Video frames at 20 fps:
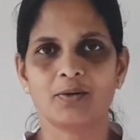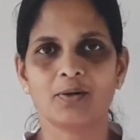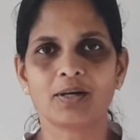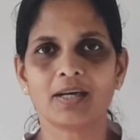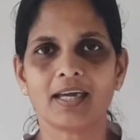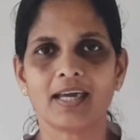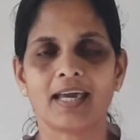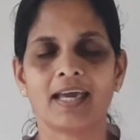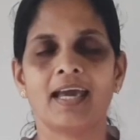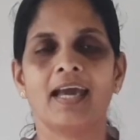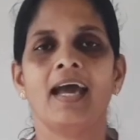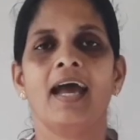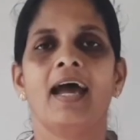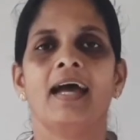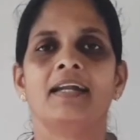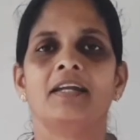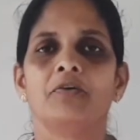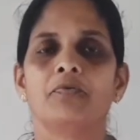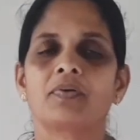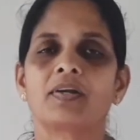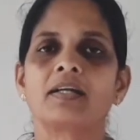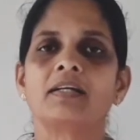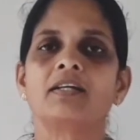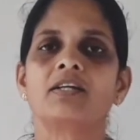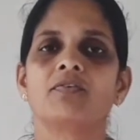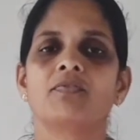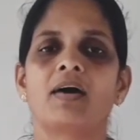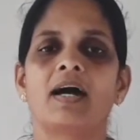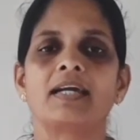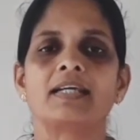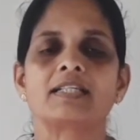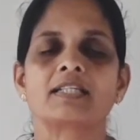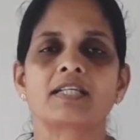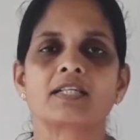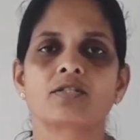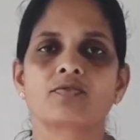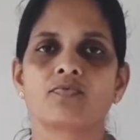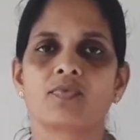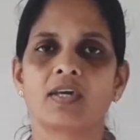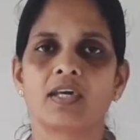Okay, different
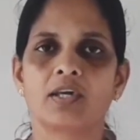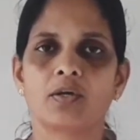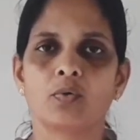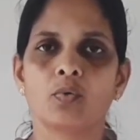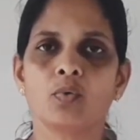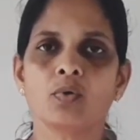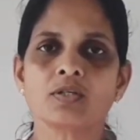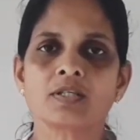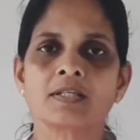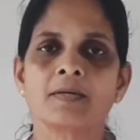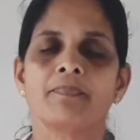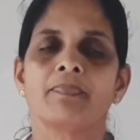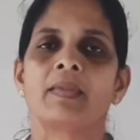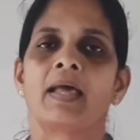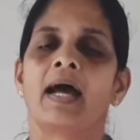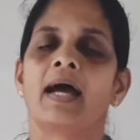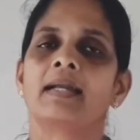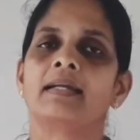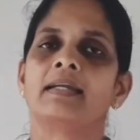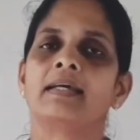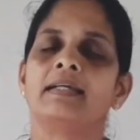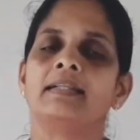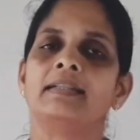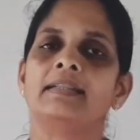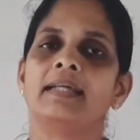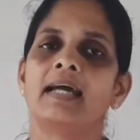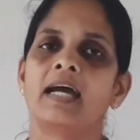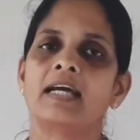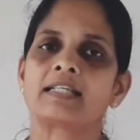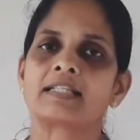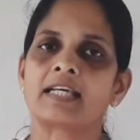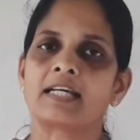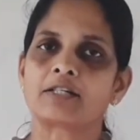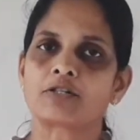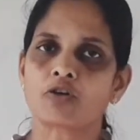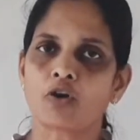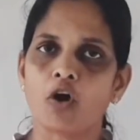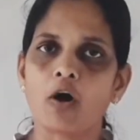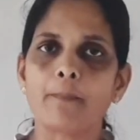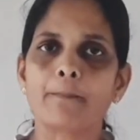devices we use, and India is a
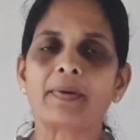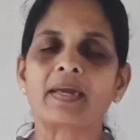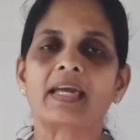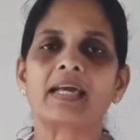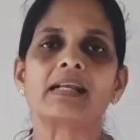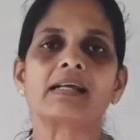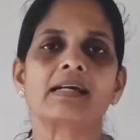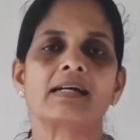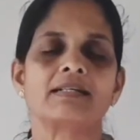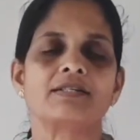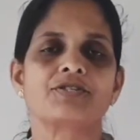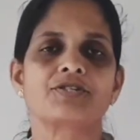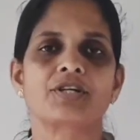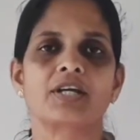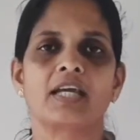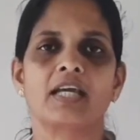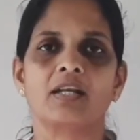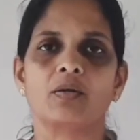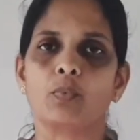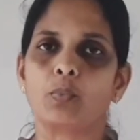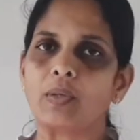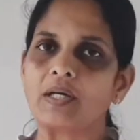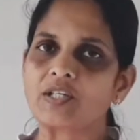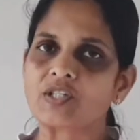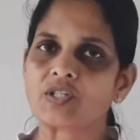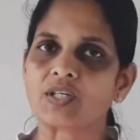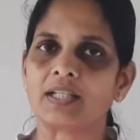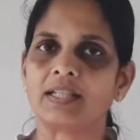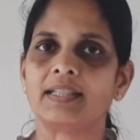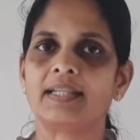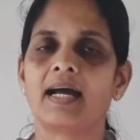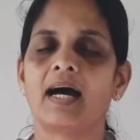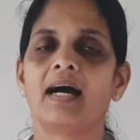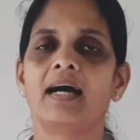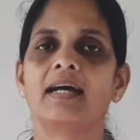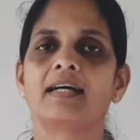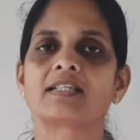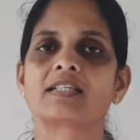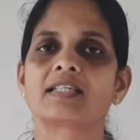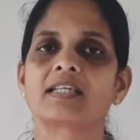tropical country in which India
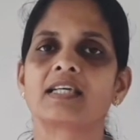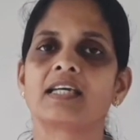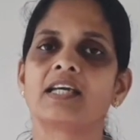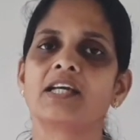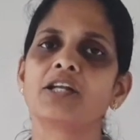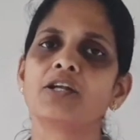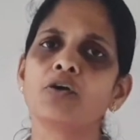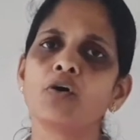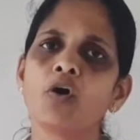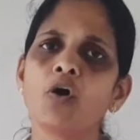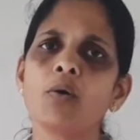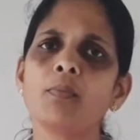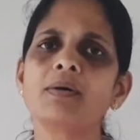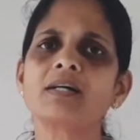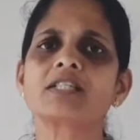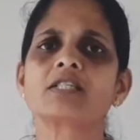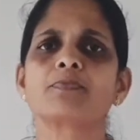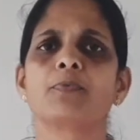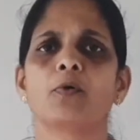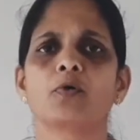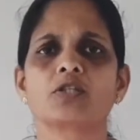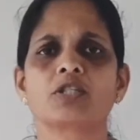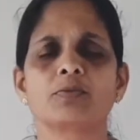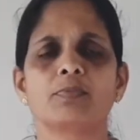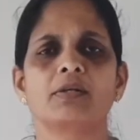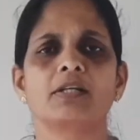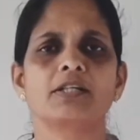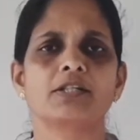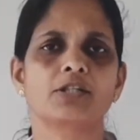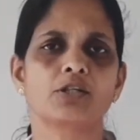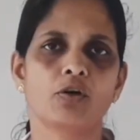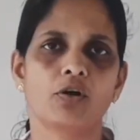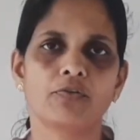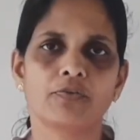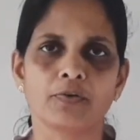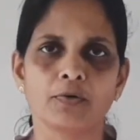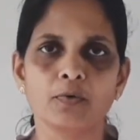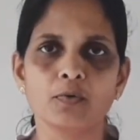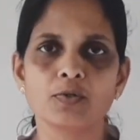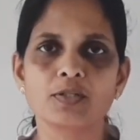has enormous possibility of
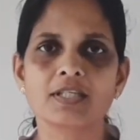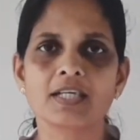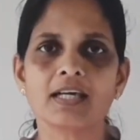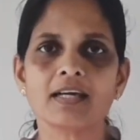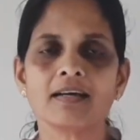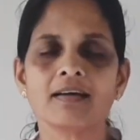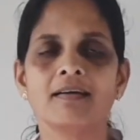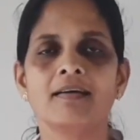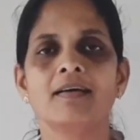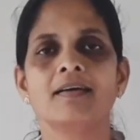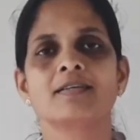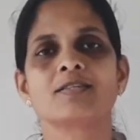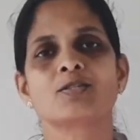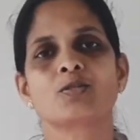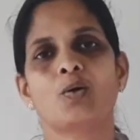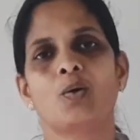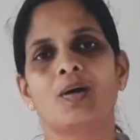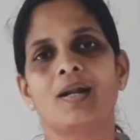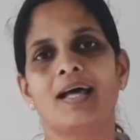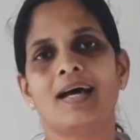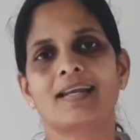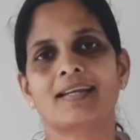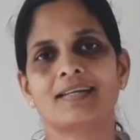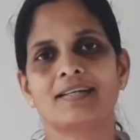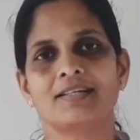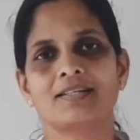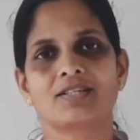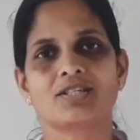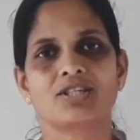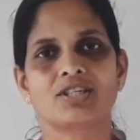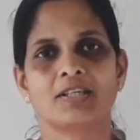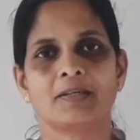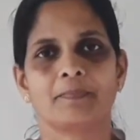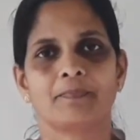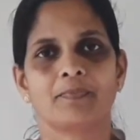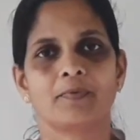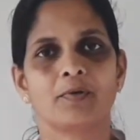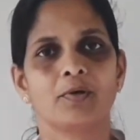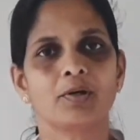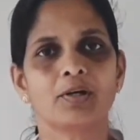using solar energy.
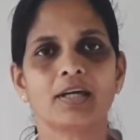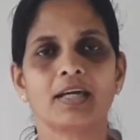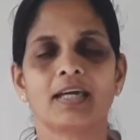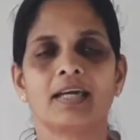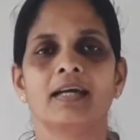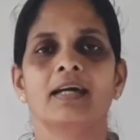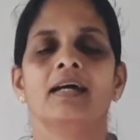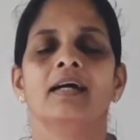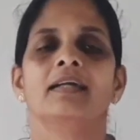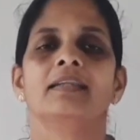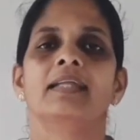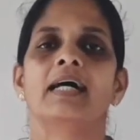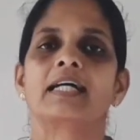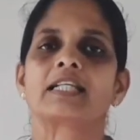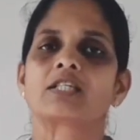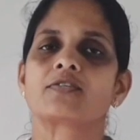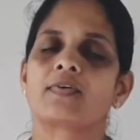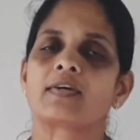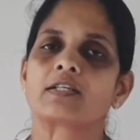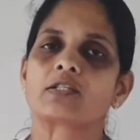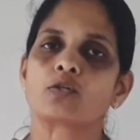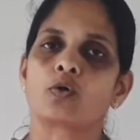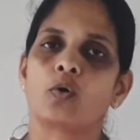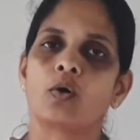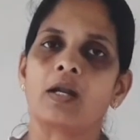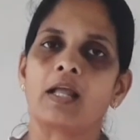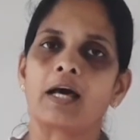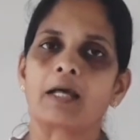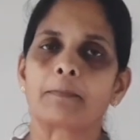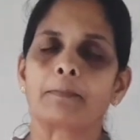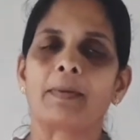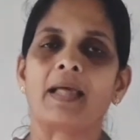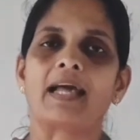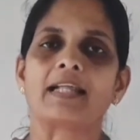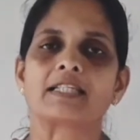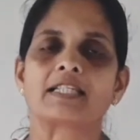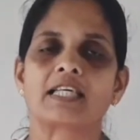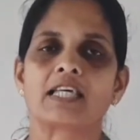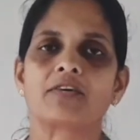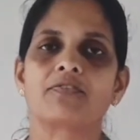Okay, that's why solar
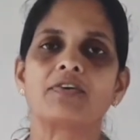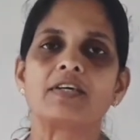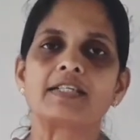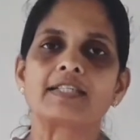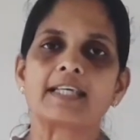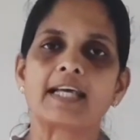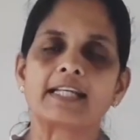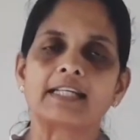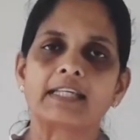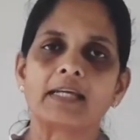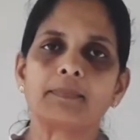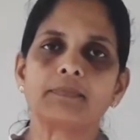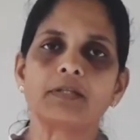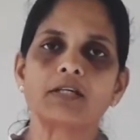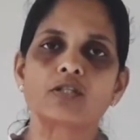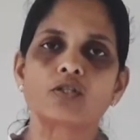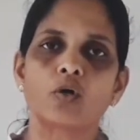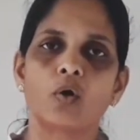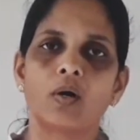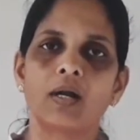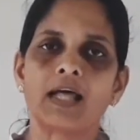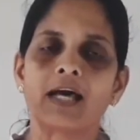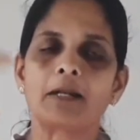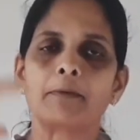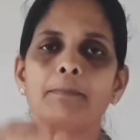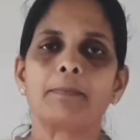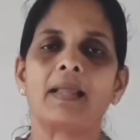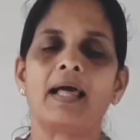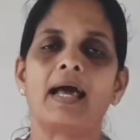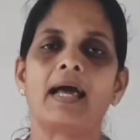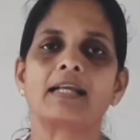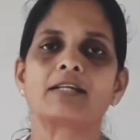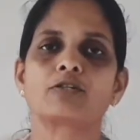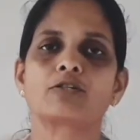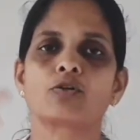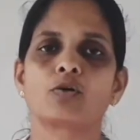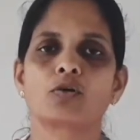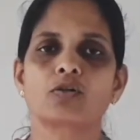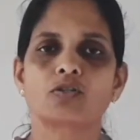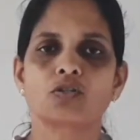plants, if we set up the solar plant
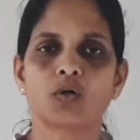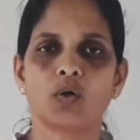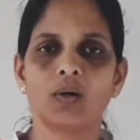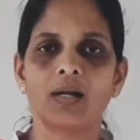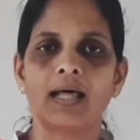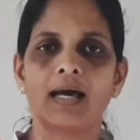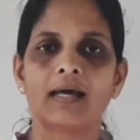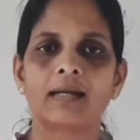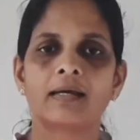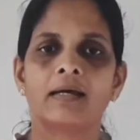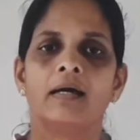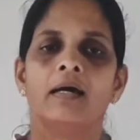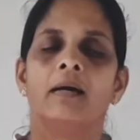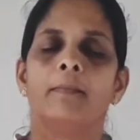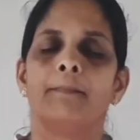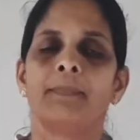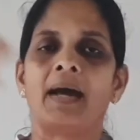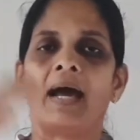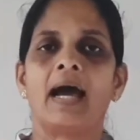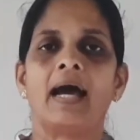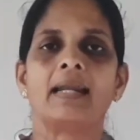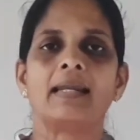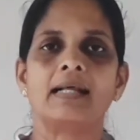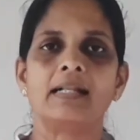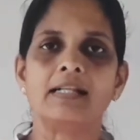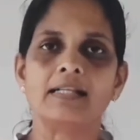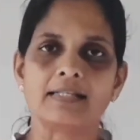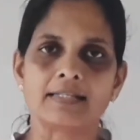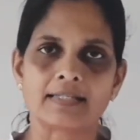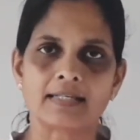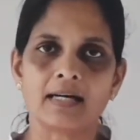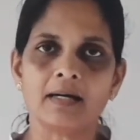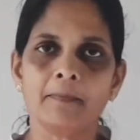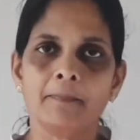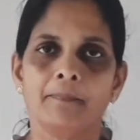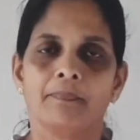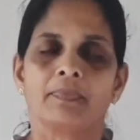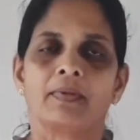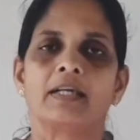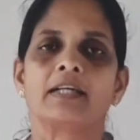or solar panels,
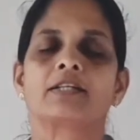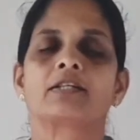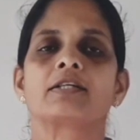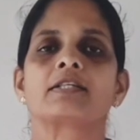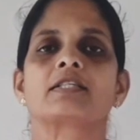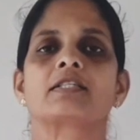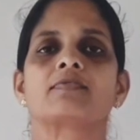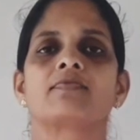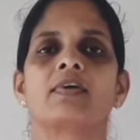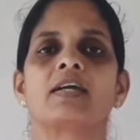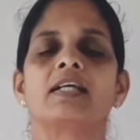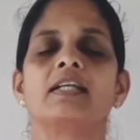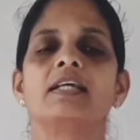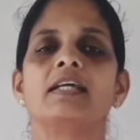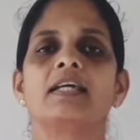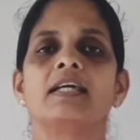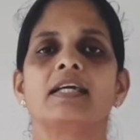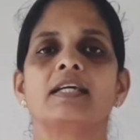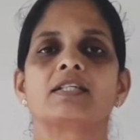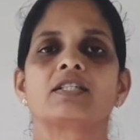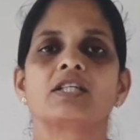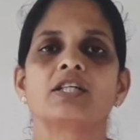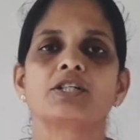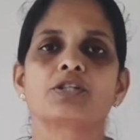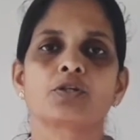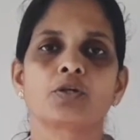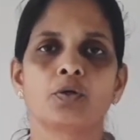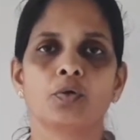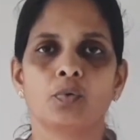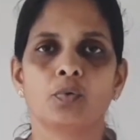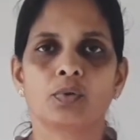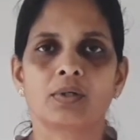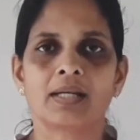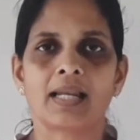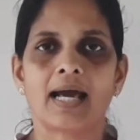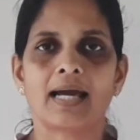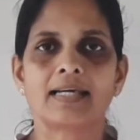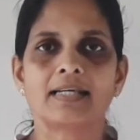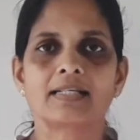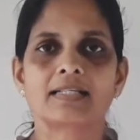it is very easy to
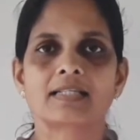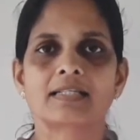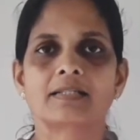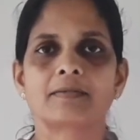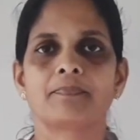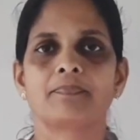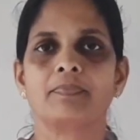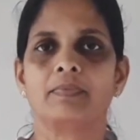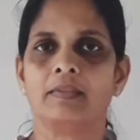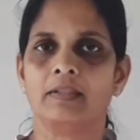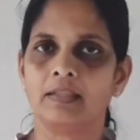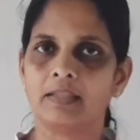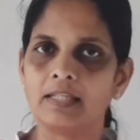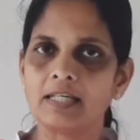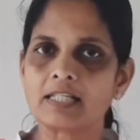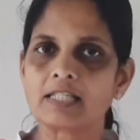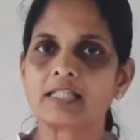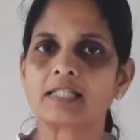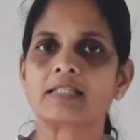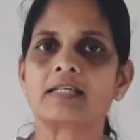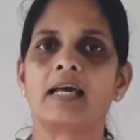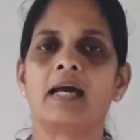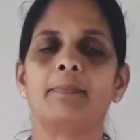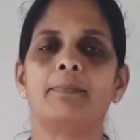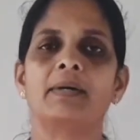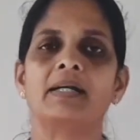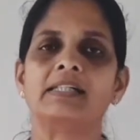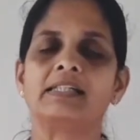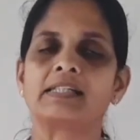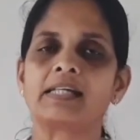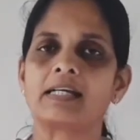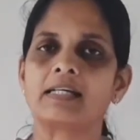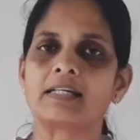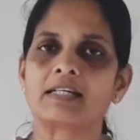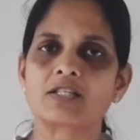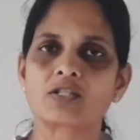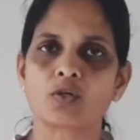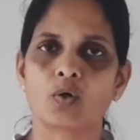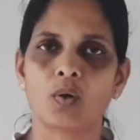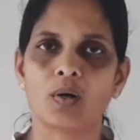utilize this
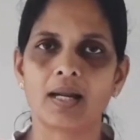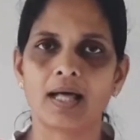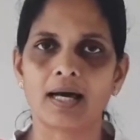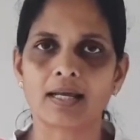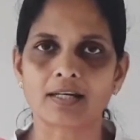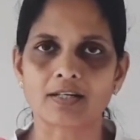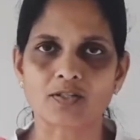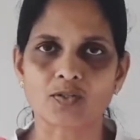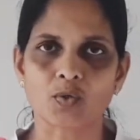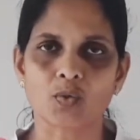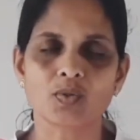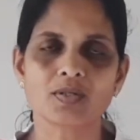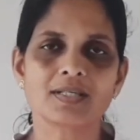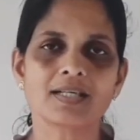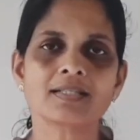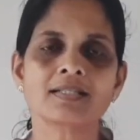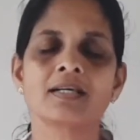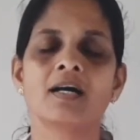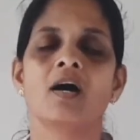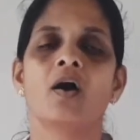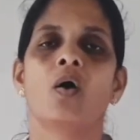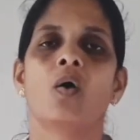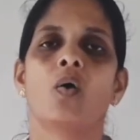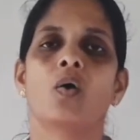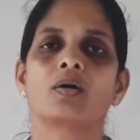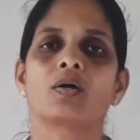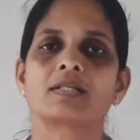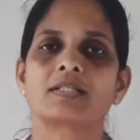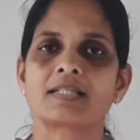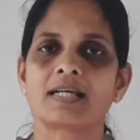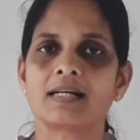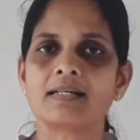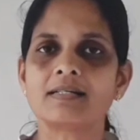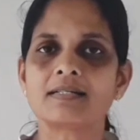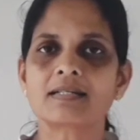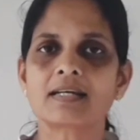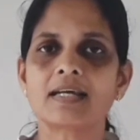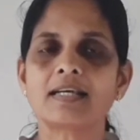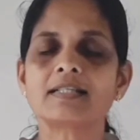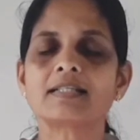abundant solar resources or sun
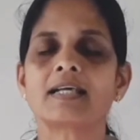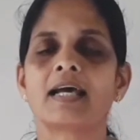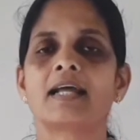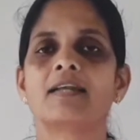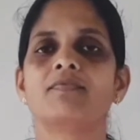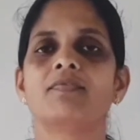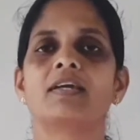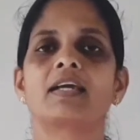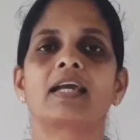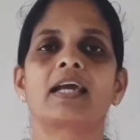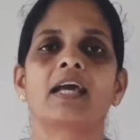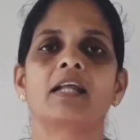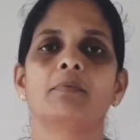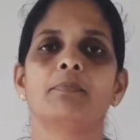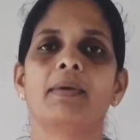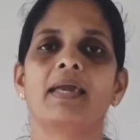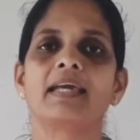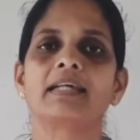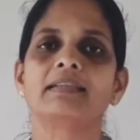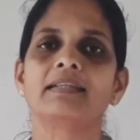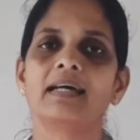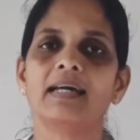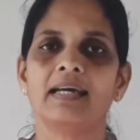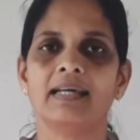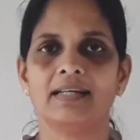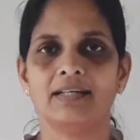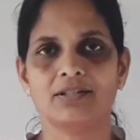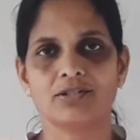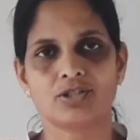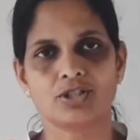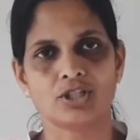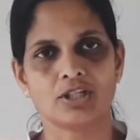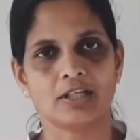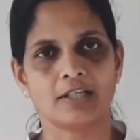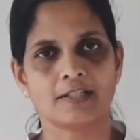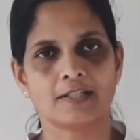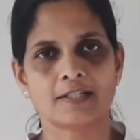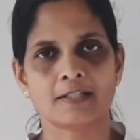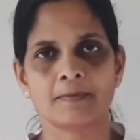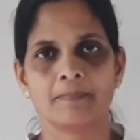rays, and we can make the
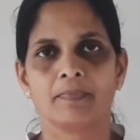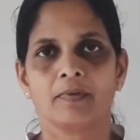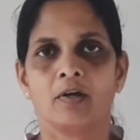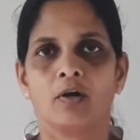energies.